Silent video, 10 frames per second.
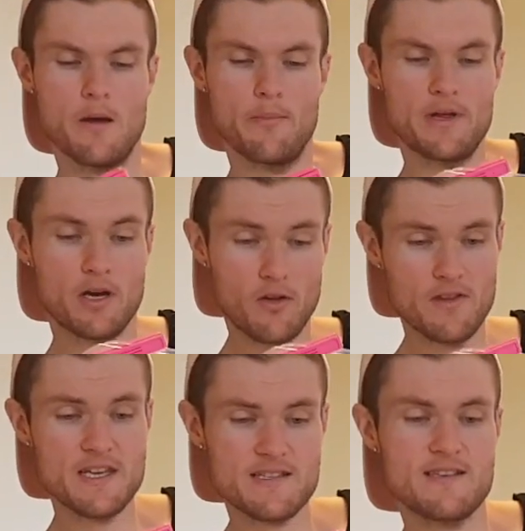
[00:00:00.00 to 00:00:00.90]
but on
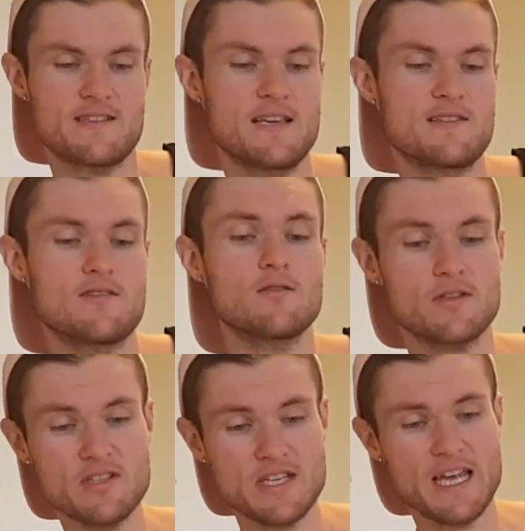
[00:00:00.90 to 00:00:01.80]
this it says salt
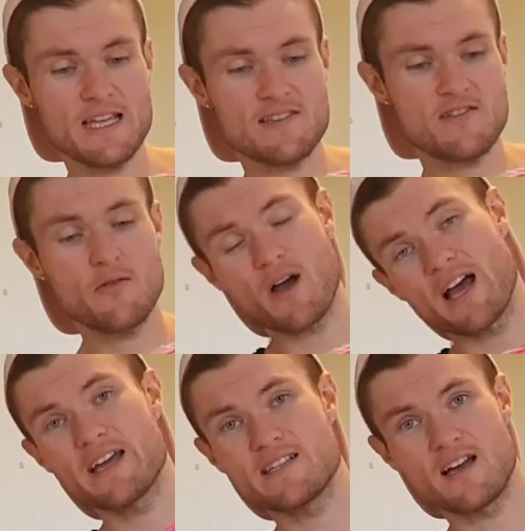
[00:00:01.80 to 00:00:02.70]
contains no
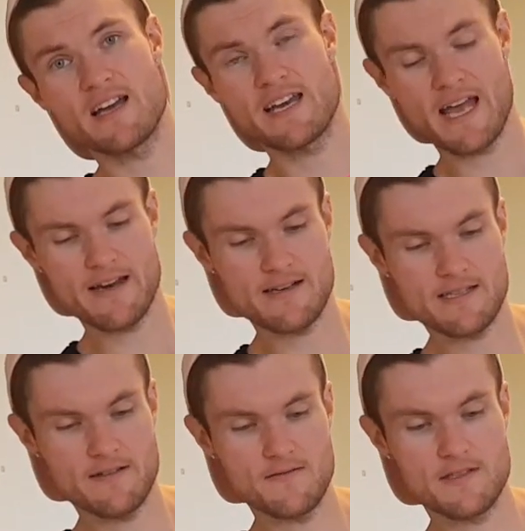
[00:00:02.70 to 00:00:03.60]
iodine
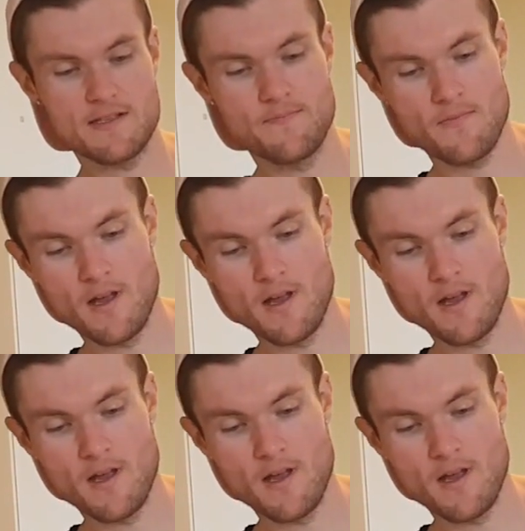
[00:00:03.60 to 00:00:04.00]
additives.